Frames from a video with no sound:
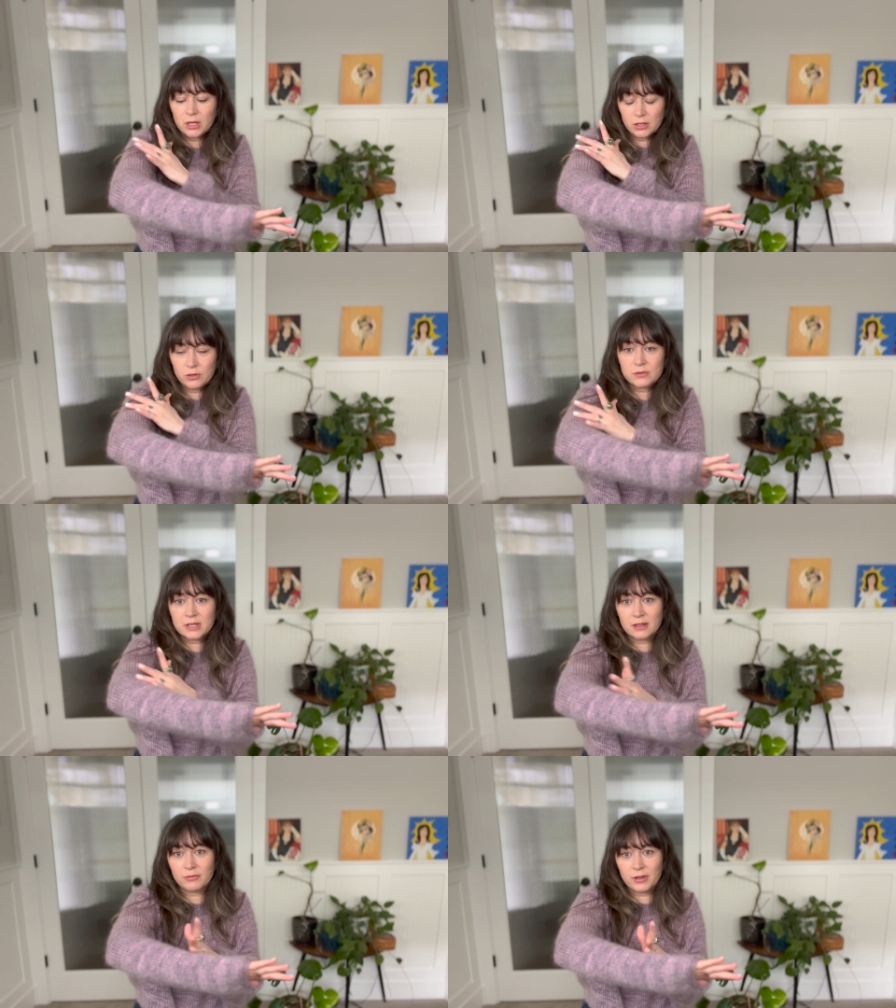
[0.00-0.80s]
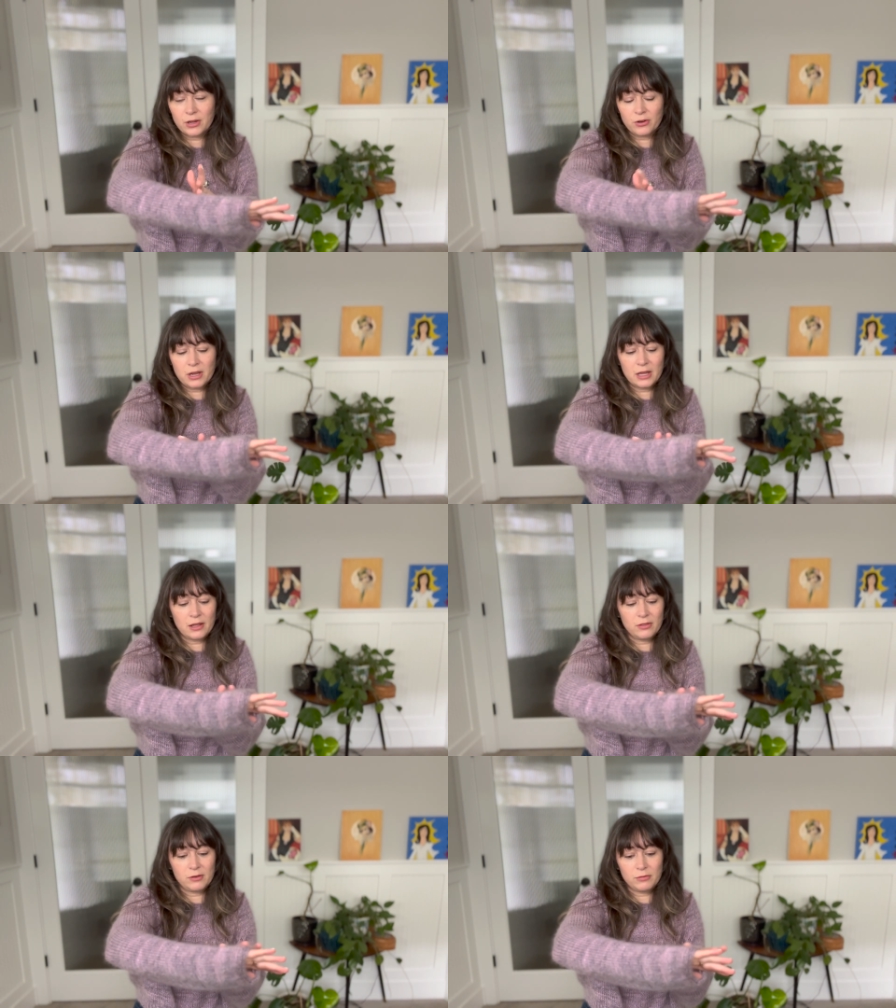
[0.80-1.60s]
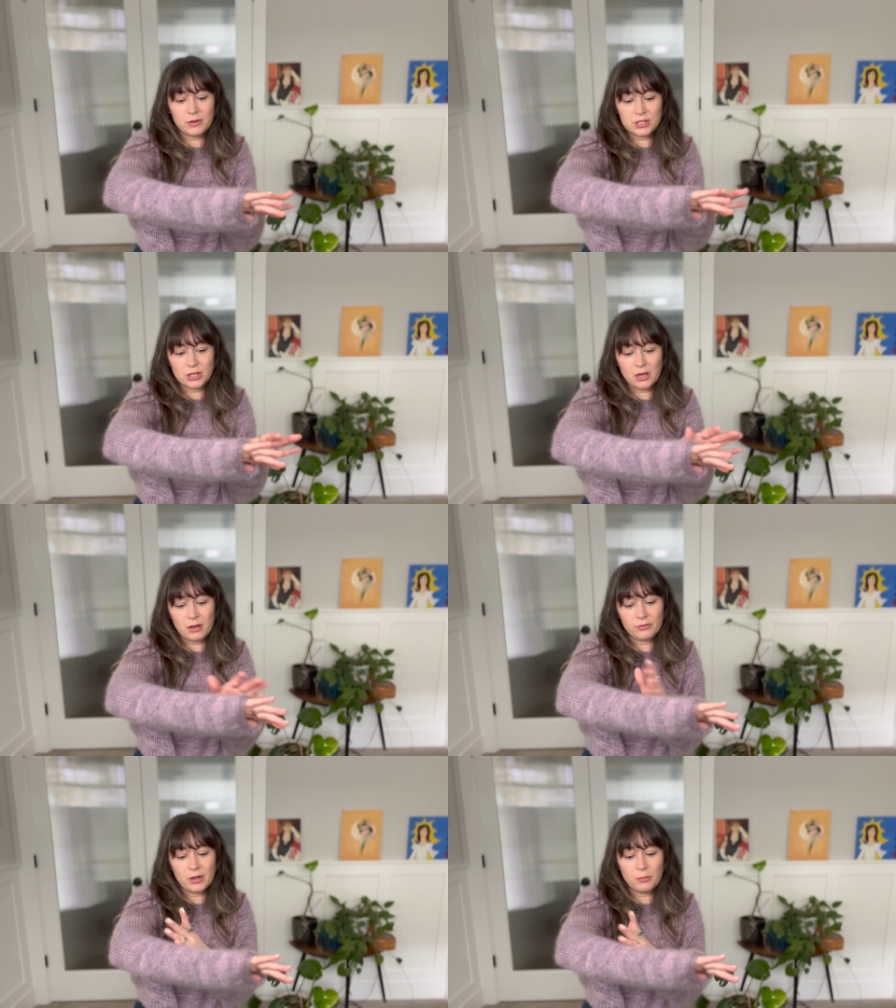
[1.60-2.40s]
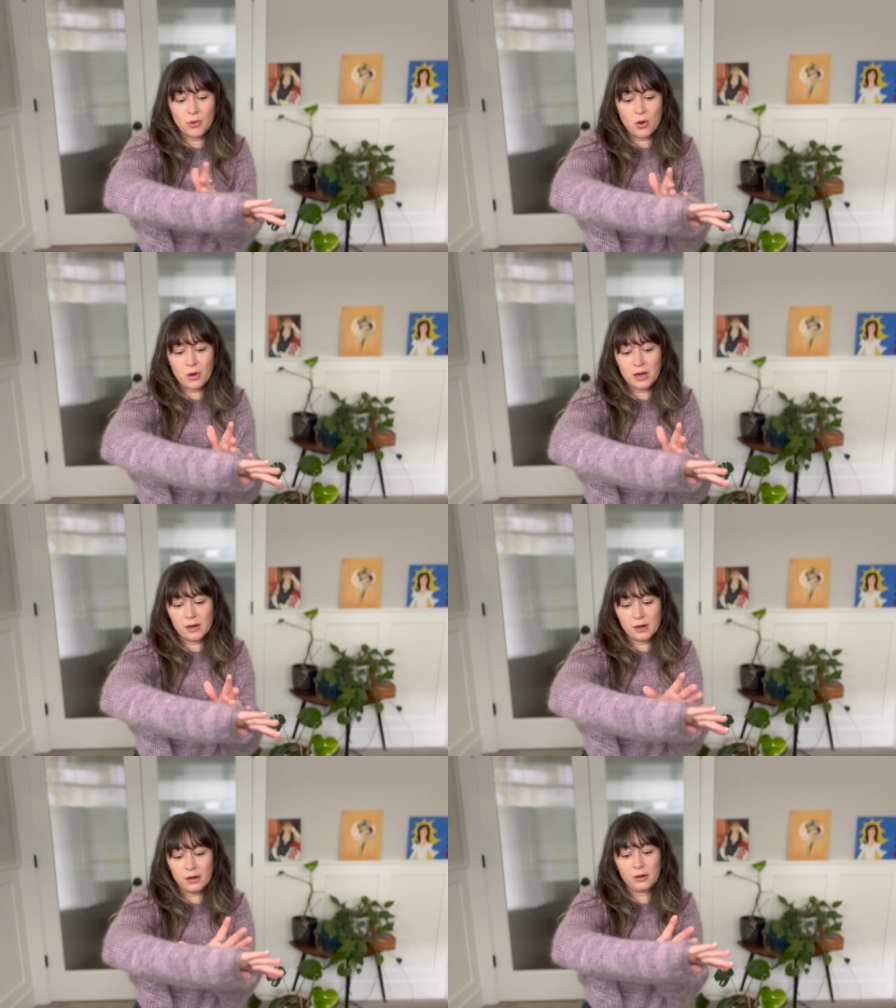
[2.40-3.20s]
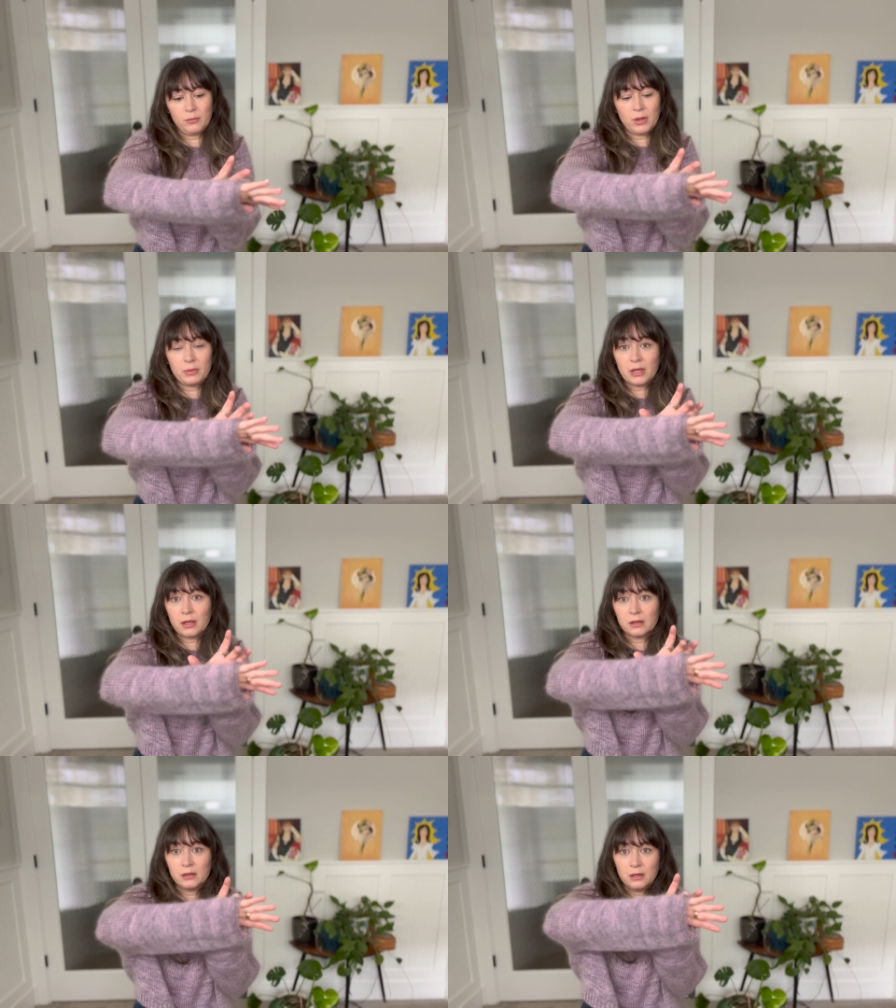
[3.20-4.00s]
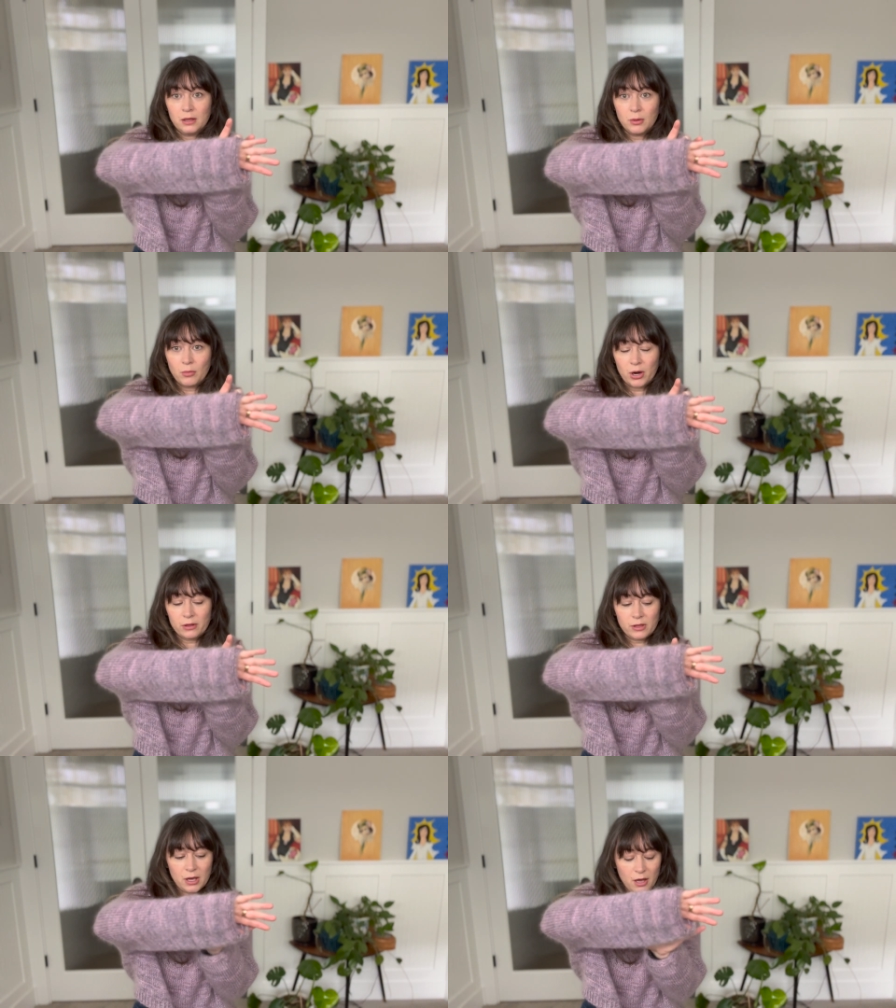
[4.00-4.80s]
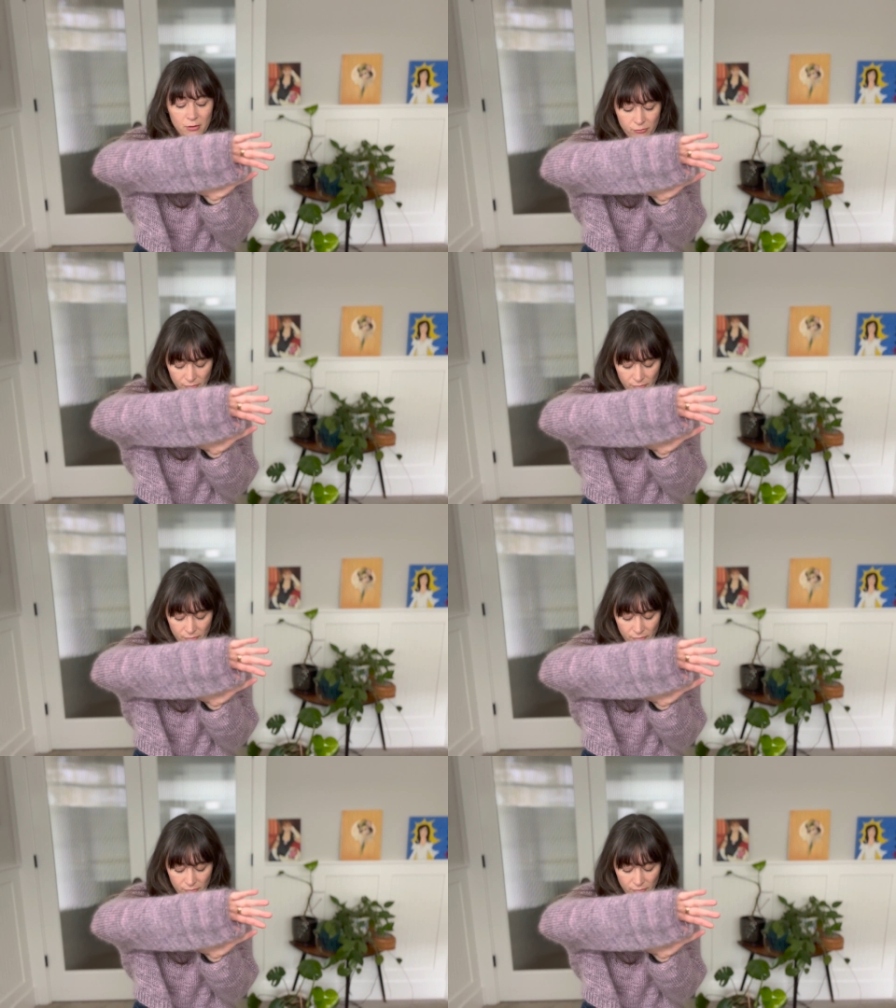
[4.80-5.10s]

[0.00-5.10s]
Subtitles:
using the fingering and then finishing off in a mohair, maybe part of the cuff,